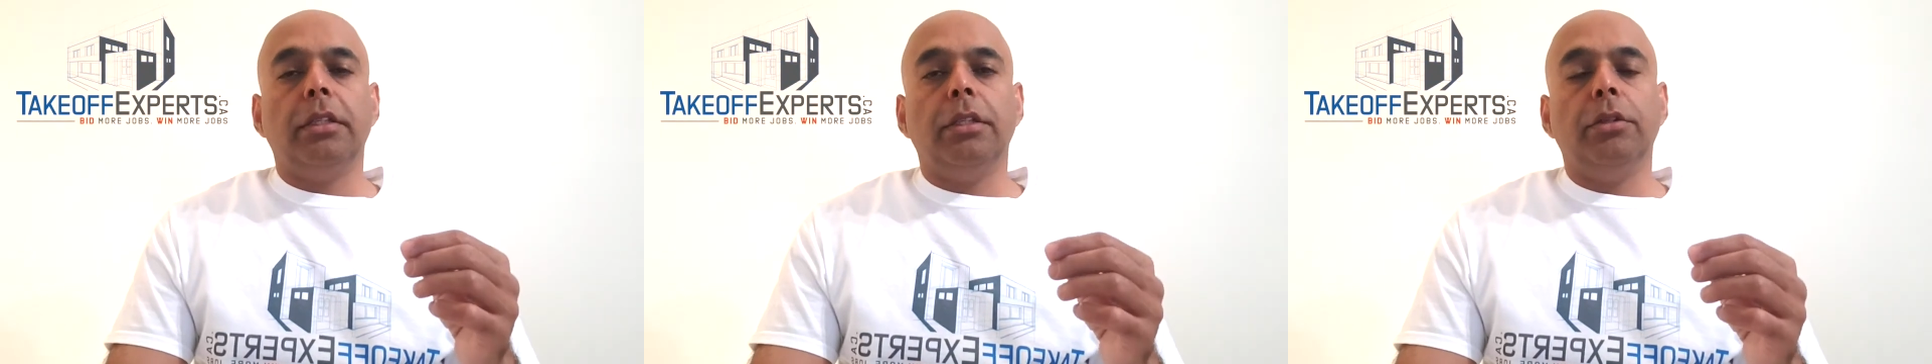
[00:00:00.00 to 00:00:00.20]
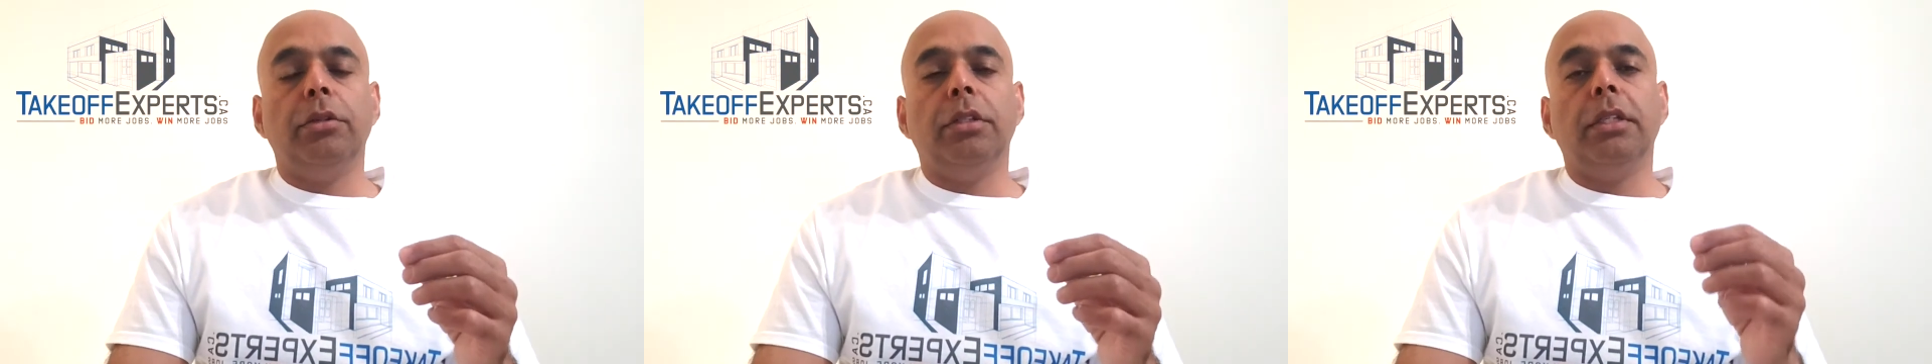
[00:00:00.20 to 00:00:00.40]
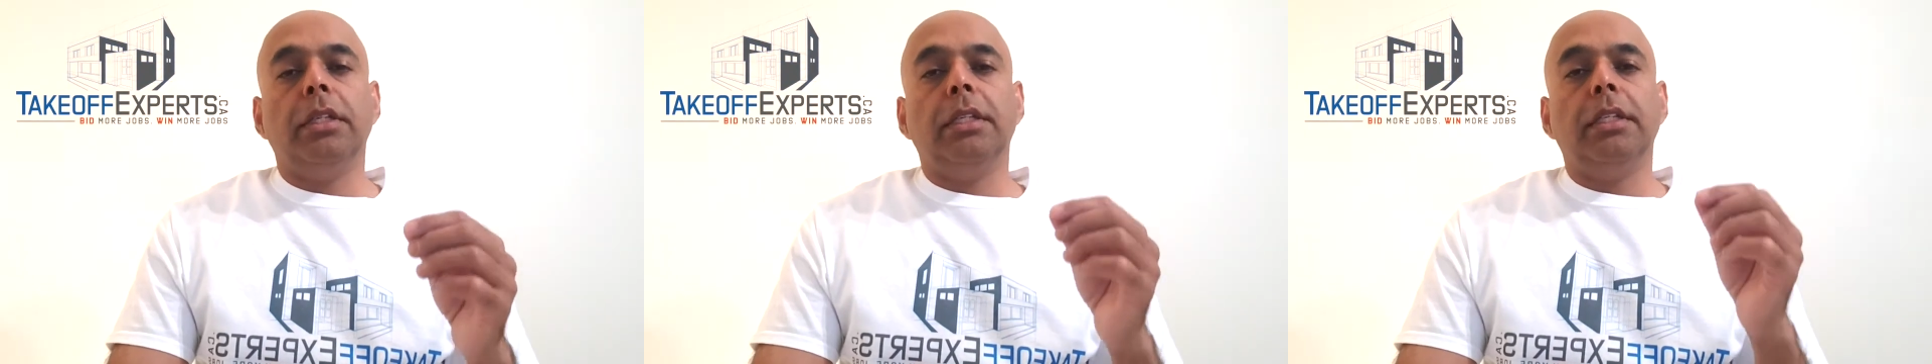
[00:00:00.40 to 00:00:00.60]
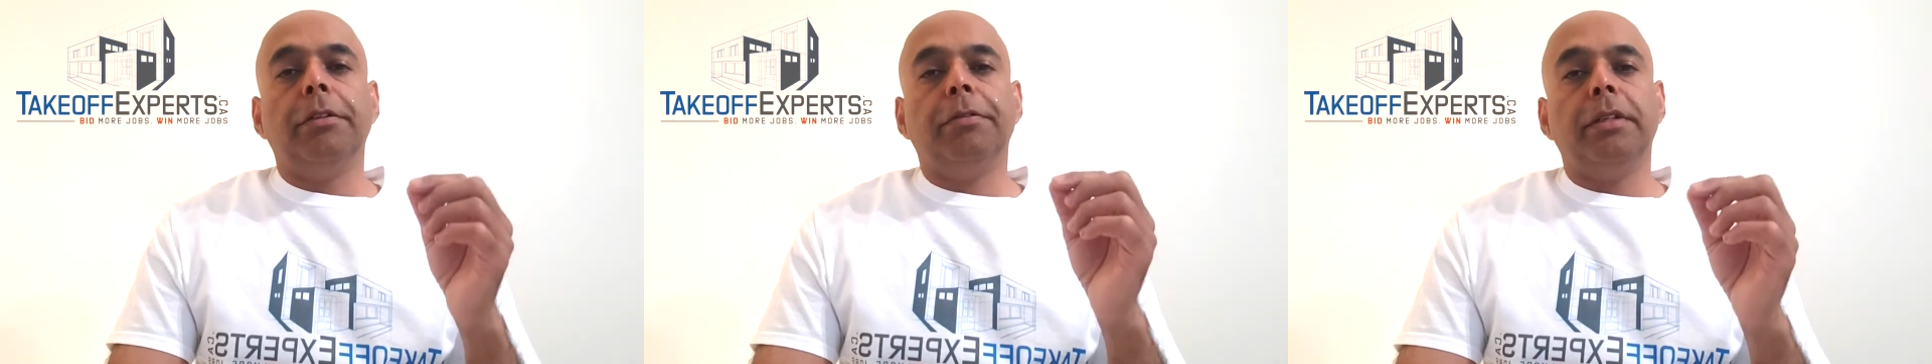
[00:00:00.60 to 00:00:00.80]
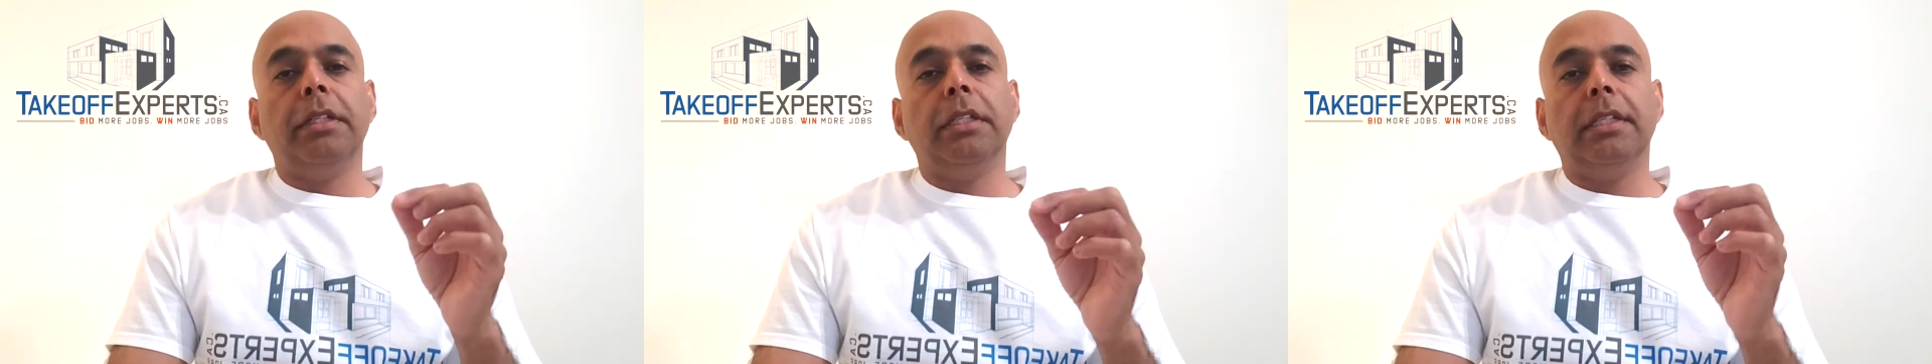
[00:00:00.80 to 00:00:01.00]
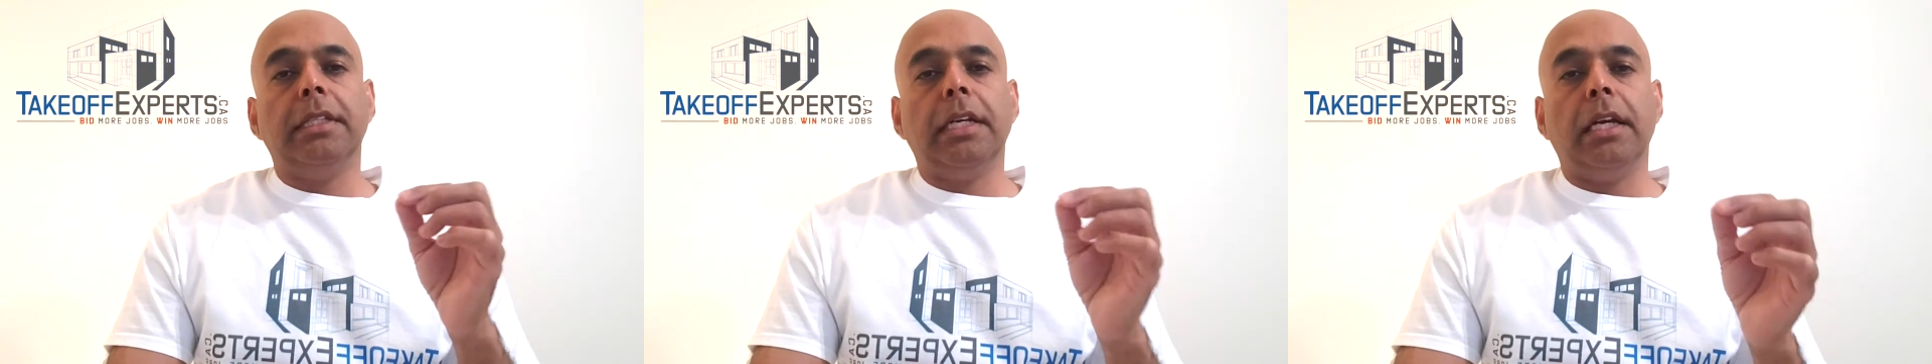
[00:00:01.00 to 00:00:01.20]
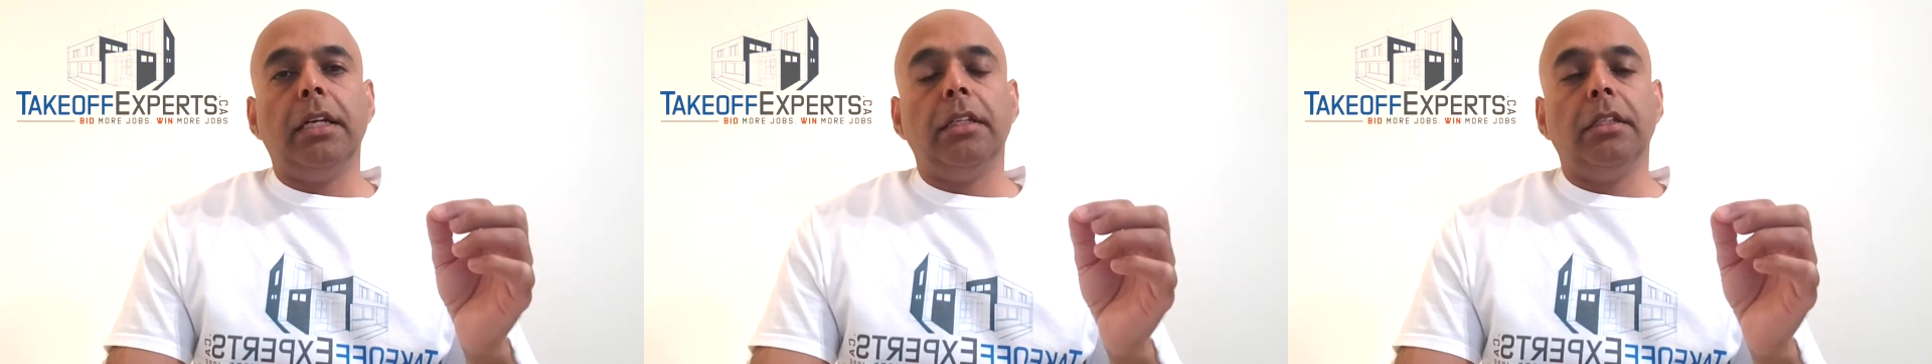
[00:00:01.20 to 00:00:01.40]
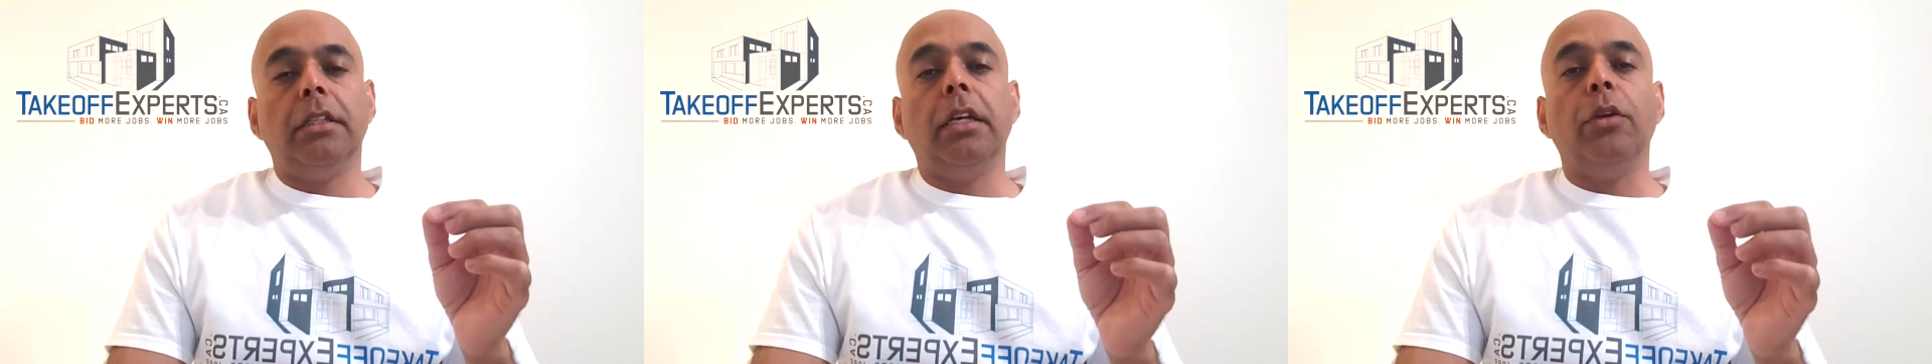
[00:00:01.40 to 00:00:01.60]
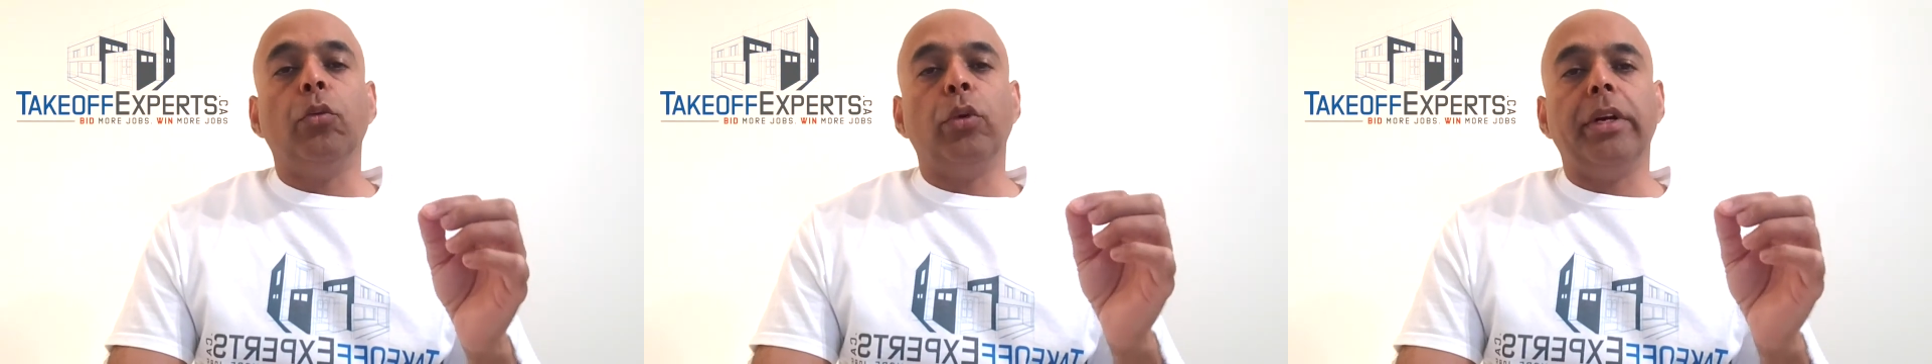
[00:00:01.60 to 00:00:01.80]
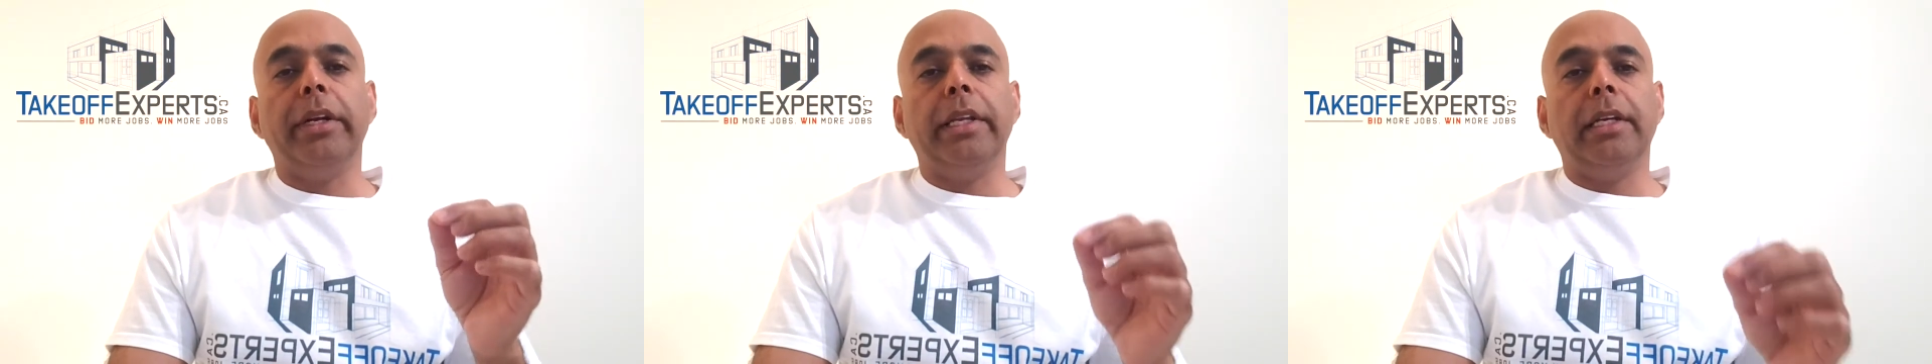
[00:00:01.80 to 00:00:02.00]
using different styles and
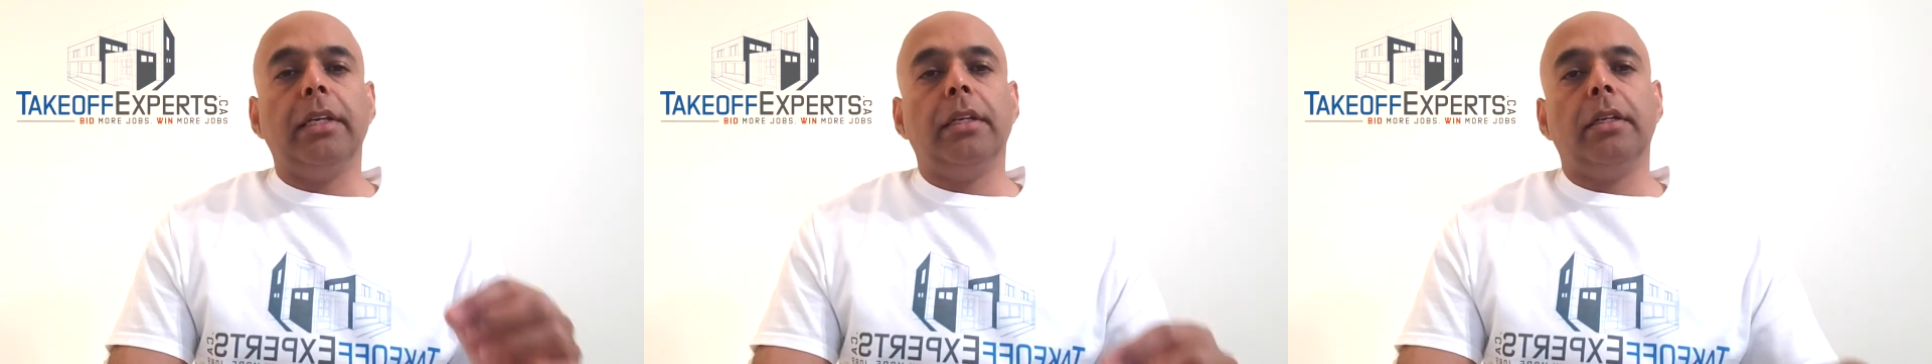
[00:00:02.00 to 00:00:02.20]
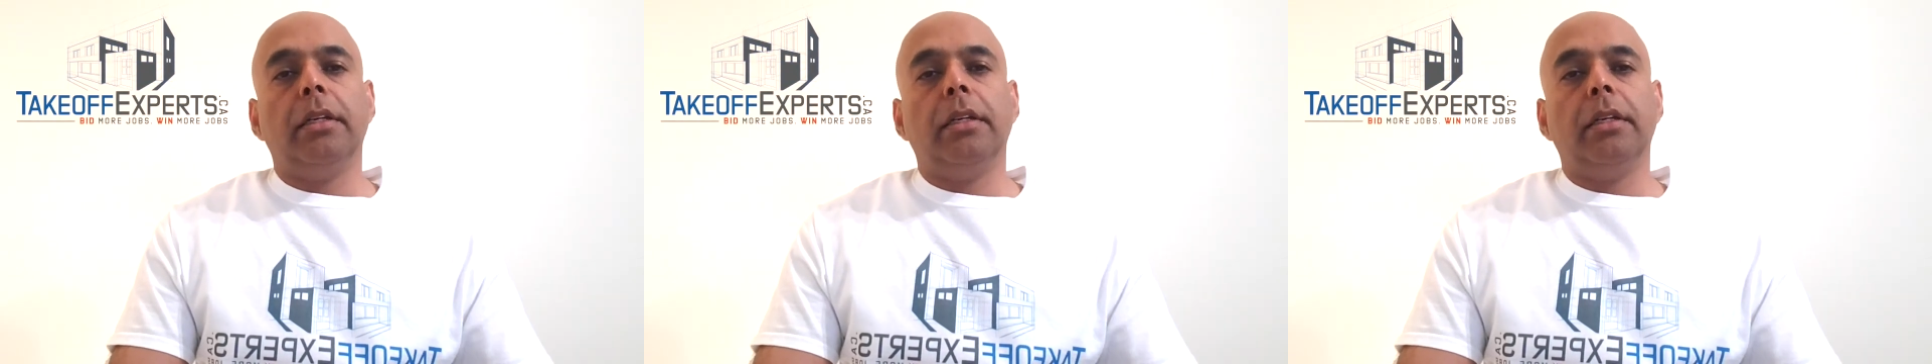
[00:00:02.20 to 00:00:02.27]
wording.